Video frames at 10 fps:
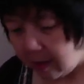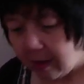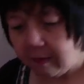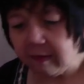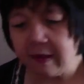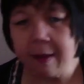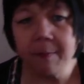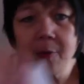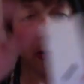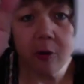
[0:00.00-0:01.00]
a
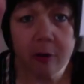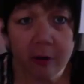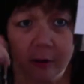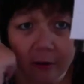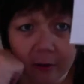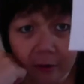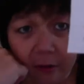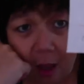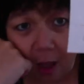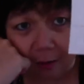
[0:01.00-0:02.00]
sample
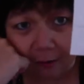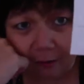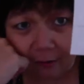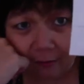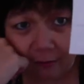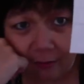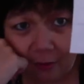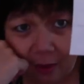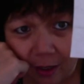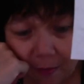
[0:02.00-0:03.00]
dot.
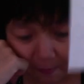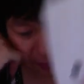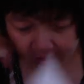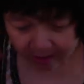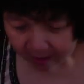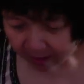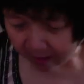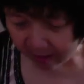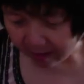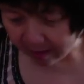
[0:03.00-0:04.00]
Okay,
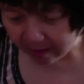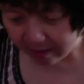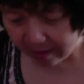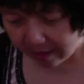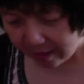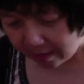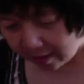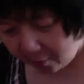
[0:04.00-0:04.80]
and I